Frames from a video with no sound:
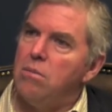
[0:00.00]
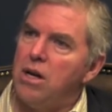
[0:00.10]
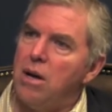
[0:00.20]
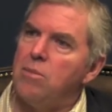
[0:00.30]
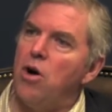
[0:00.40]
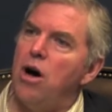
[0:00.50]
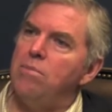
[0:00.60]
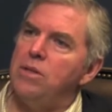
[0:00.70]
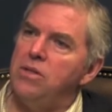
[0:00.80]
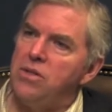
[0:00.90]
but I'm
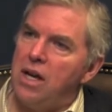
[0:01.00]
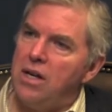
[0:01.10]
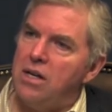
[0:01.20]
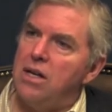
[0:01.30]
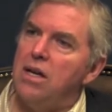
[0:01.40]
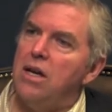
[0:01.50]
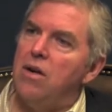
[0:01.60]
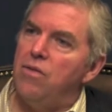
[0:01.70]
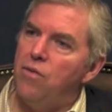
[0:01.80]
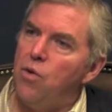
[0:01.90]
compensated
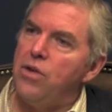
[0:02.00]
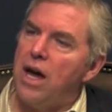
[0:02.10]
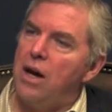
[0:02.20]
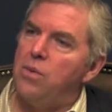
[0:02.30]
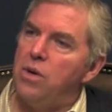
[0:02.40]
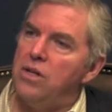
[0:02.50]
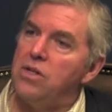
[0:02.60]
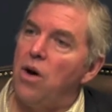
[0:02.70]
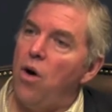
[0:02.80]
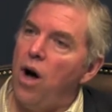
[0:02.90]
for that
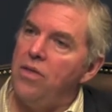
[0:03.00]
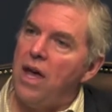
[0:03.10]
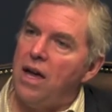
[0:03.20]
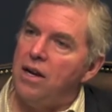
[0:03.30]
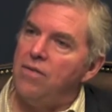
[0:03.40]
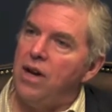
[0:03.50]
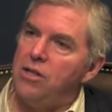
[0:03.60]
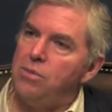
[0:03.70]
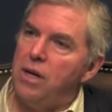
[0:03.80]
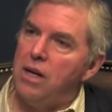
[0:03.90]
risk on that
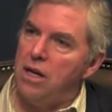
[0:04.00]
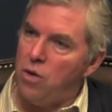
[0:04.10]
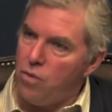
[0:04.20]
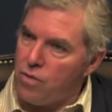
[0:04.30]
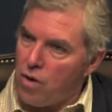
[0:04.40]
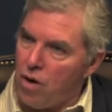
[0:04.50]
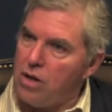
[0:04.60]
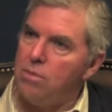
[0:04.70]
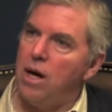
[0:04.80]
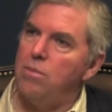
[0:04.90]
investment, and
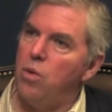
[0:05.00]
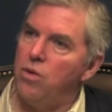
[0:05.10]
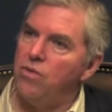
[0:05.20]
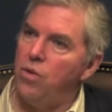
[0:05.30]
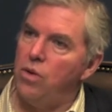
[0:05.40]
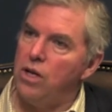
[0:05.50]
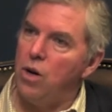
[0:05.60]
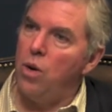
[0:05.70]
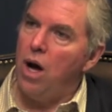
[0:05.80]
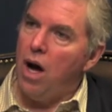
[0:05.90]
overall in my
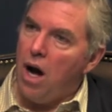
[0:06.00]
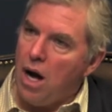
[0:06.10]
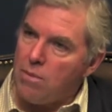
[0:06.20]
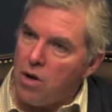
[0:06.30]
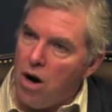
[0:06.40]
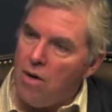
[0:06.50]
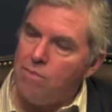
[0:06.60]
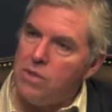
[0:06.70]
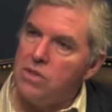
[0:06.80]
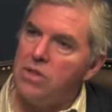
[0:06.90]
portfolio, I'm
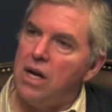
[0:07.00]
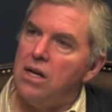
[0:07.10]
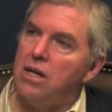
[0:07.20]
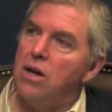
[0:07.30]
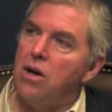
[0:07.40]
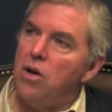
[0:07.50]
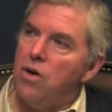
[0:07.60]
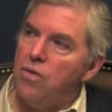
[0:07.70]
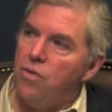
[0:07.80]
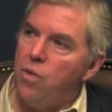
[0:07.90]
compensated
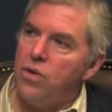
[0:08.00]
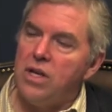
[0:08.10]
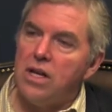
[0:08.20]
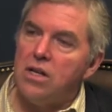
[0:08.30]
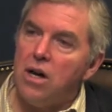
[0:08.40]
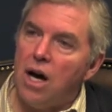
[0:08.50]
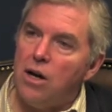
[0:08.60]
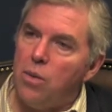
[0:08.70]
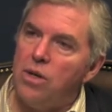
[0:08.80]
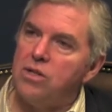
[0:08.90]
for the
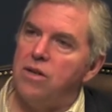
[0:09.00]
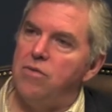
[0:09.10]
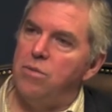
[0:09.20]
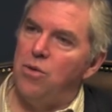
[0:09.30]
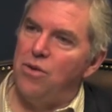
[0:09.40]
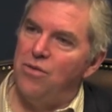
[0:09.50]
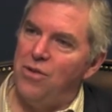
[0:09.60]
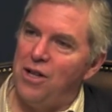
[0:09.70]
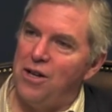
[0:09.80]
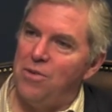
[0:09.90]
entire risk of the
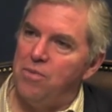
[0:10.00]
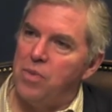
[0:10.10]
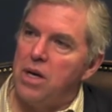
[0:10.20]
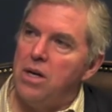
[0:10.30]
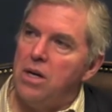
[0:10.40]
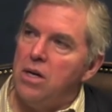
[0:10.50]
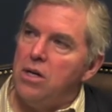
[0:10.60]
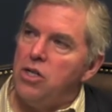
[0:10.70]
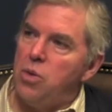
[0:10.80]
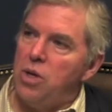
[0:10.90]
portfolio.
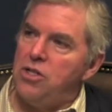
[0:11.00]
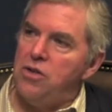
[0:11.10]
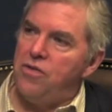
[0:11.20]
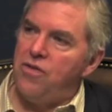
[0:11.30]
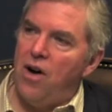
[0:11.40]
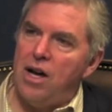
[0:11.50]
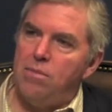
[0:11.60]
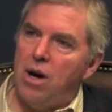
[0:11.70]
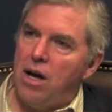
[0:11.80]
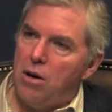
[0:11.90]
So what you
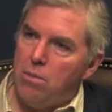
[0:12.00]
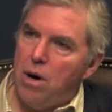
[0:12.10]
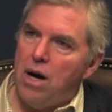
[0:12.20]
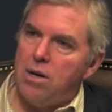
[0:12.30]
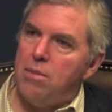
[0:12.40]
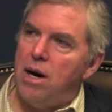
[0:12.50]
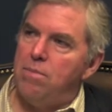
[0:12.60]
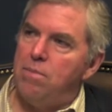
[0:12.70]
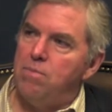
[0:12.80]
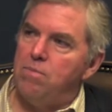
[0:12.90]
find by our bottom-up